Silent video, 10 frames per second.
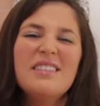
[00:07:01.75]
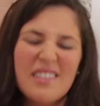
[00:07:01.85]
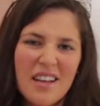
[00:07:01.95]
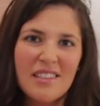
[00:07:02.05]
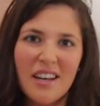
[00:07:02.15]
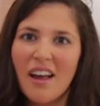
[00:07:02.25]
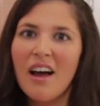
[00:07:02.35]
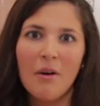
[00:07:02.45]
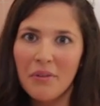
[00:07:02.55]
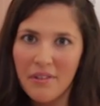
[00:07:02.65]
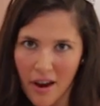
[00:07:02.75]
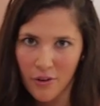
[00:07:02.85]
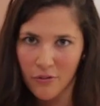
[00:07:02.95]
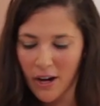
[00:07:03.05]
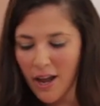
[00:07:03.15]
Disgusting. I will
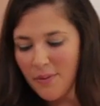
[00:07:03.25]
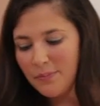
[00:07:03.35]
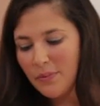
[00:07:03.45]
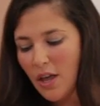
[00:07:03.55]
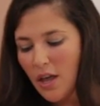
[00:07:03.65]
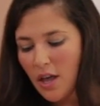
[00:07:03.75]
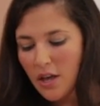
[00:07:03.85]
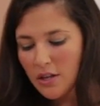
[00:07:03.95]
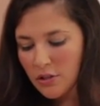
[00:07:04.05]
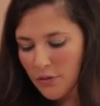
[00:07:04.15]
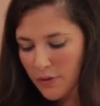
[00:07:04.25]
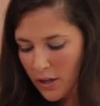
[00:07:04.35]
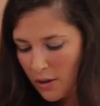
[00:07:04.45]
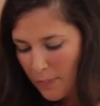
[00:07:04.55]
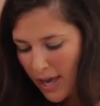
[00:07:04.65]
never forget. So
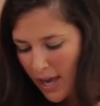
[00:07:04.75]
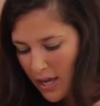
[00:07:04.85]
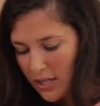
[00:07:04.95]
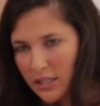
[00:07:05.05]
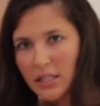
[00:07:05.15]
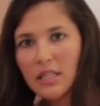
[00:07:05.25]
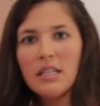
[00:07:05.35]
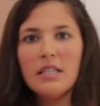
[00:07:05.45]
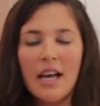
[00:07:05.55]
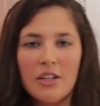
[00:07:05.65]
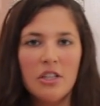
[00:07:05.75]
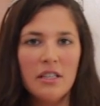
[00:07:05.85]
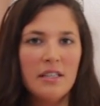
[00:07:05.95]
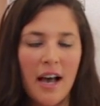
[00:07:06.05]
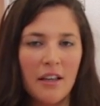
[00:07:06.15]
vanilla paste is actually
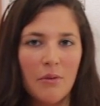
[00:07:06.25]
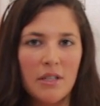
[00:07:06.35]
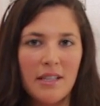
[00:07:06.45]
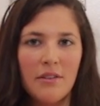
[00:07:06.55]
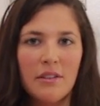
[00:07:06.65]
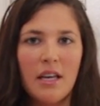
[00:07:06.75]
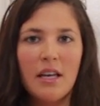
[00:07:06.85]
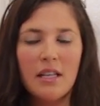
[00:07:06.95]
exactly what it sounds like.